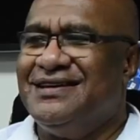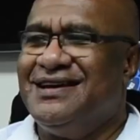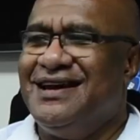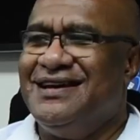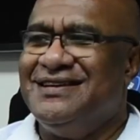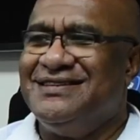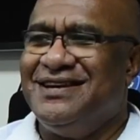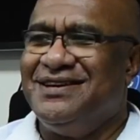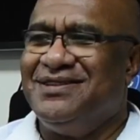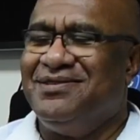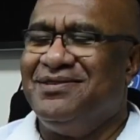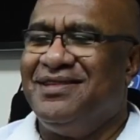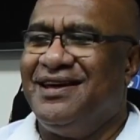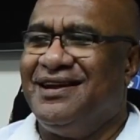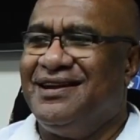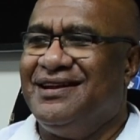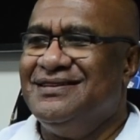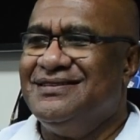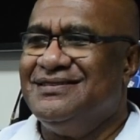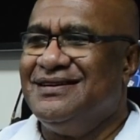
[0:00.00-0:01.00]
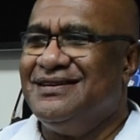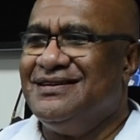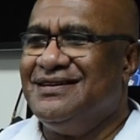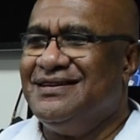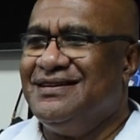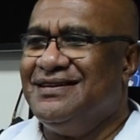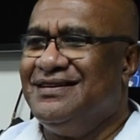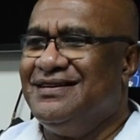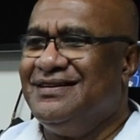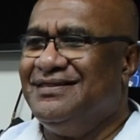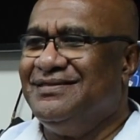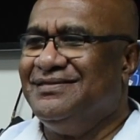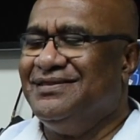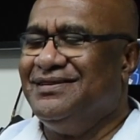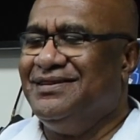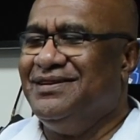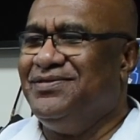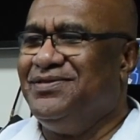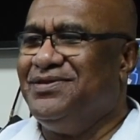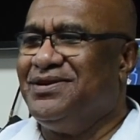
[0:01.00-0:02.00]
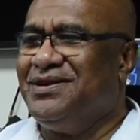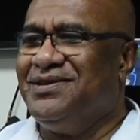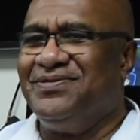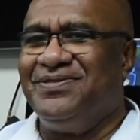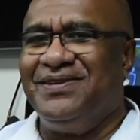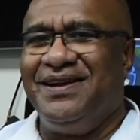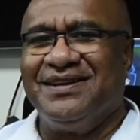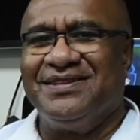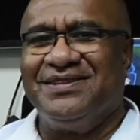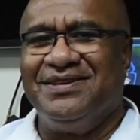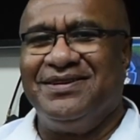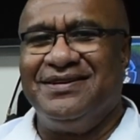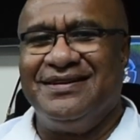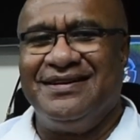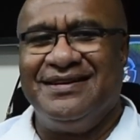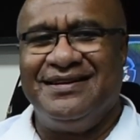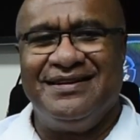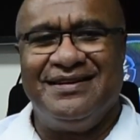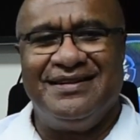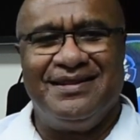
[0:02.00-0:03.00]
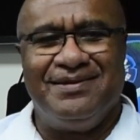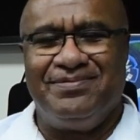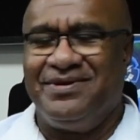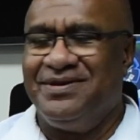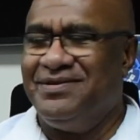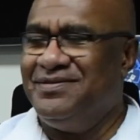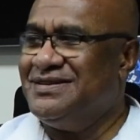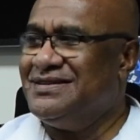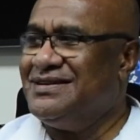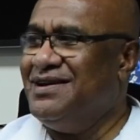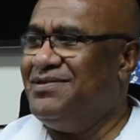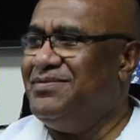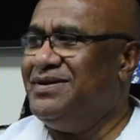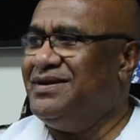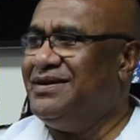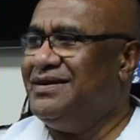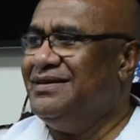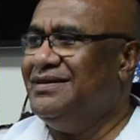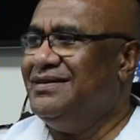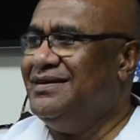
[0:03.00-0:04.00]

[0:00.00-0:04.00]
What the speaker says: thing I say to that is if you reflect on the previous government,